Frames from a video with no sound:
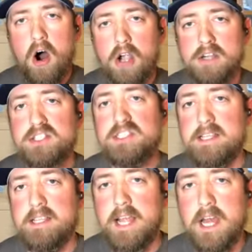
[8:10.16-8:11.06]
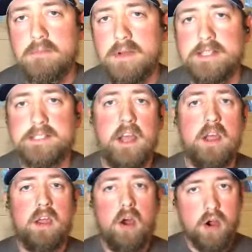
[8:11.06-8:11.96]
Our sealing elements
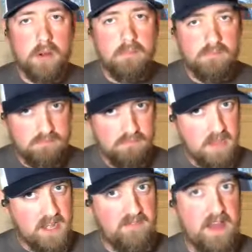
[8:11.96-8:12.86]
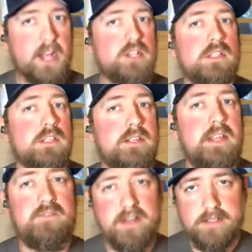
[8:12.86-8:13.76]
are manufactured a little
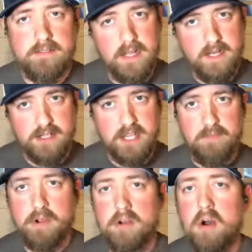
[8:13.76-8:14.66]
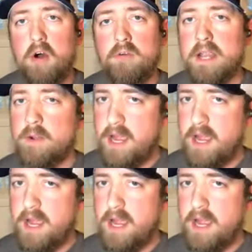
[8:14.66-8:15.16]
different than your typical O-ring.